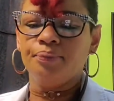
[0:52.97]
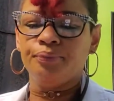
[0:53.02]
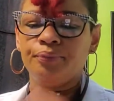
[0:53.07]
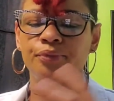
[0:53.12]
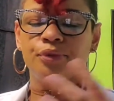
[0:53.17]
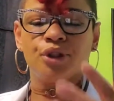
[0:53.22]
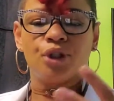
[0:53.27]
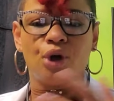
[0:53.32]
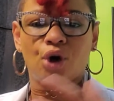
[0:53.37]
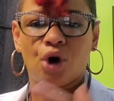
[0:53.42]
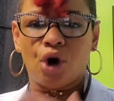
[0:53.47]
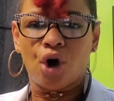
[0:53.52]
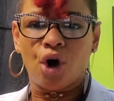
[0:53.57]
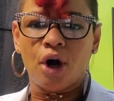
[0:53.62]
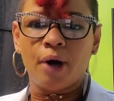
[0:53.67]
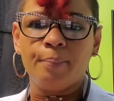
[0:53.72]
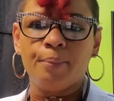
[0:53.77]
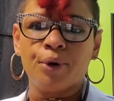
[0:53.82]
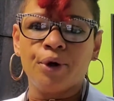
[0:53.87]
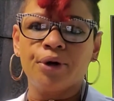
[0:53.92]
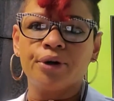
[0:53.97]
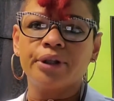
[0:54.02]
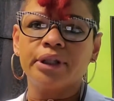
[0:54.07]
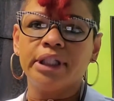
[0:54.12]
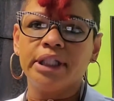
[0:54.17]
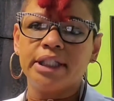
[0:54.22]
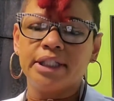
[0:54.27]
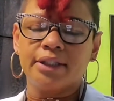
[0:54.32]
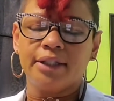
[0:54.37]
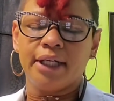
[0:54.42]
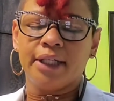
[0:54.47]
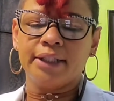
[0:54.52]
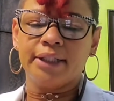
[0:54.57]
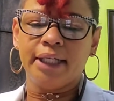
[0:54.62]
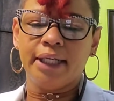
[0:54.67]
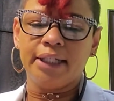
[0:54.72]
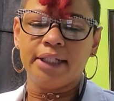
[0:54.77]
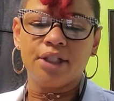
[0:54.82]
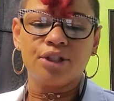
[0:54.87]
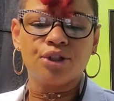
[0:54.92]
So heartburn, things like
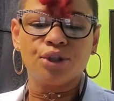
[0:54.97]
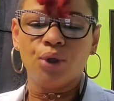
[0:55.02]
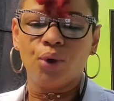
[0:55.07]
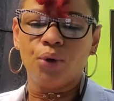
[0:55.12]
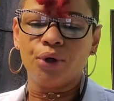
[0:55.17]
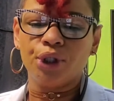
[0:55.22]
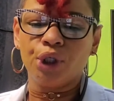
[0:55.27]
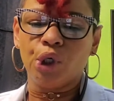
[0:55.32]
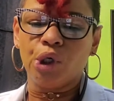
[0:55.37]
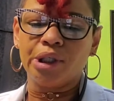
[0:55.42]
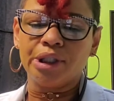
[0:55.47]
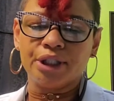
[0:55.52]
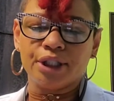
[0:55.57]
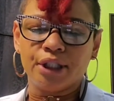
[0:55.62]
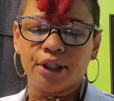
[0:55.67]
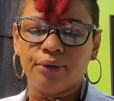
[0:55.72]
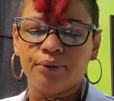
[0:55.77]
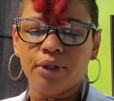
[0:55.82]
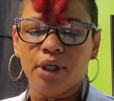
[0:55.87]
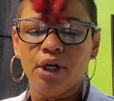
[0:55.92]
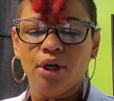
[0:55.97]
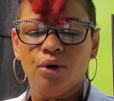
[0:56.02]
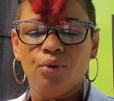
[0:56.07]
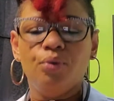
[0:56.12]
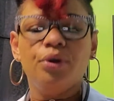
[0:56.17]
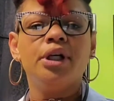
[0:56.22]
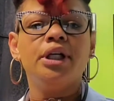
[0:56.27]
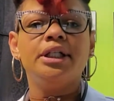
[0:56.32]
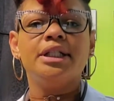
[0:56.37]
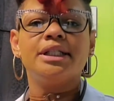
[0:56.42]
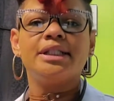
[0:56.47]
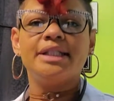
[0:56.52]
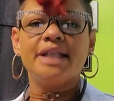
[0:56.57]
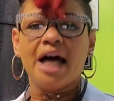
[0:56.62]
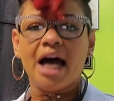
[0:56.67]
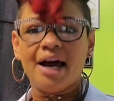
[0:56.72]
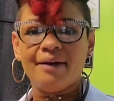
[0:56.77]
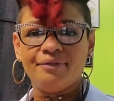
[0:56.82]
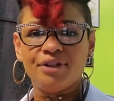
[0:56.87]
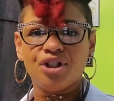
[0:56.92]
that that's going on. So we're going to just
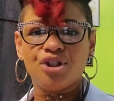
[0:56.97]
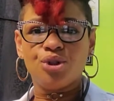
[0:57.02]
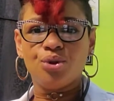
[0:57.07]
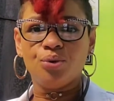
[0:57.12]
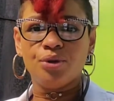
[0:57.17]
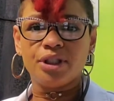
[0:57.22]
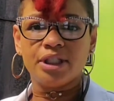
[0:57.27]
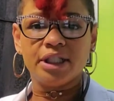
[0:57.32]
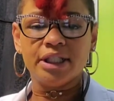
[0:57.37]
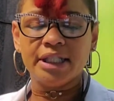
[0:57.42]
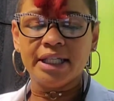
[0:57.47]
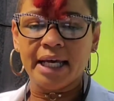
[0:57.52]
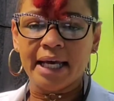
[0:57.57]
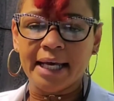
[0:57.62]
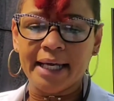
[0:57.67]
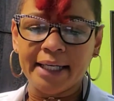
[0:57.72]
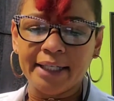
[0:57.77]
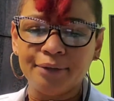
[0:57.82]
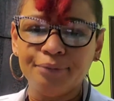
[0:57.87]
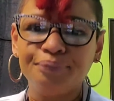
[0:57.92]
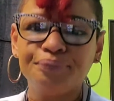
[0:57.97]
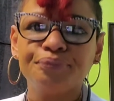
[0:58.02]
dive into it today.